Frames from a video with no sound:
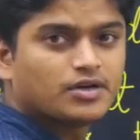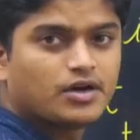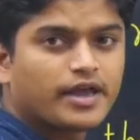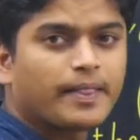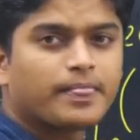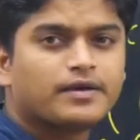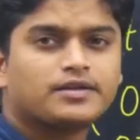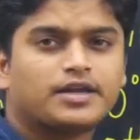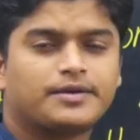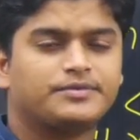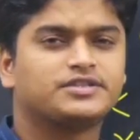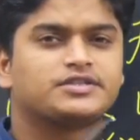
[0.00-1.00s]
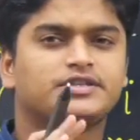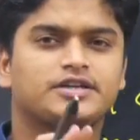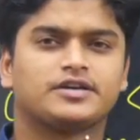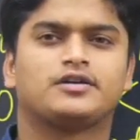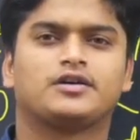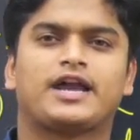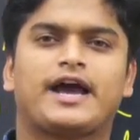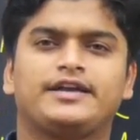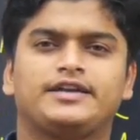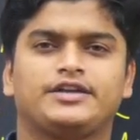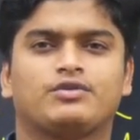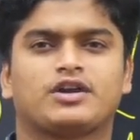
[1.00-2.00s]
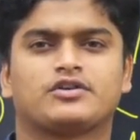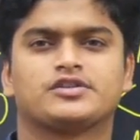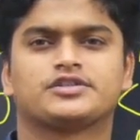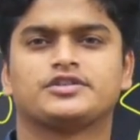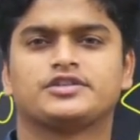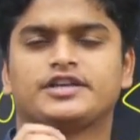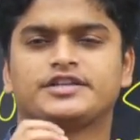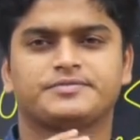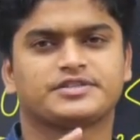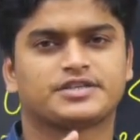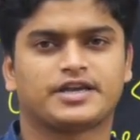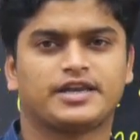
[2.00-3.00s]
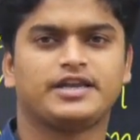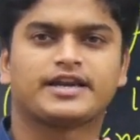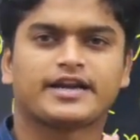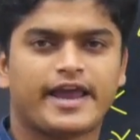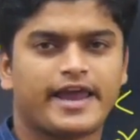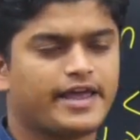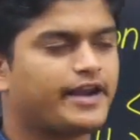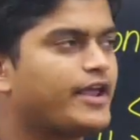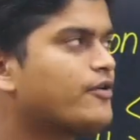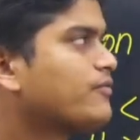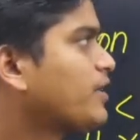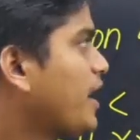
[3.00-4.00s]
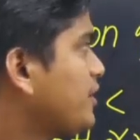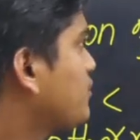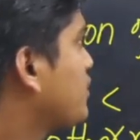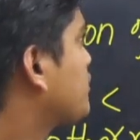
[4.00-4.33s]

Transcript: Okay, that means here a light you are considering is basically ray of light you are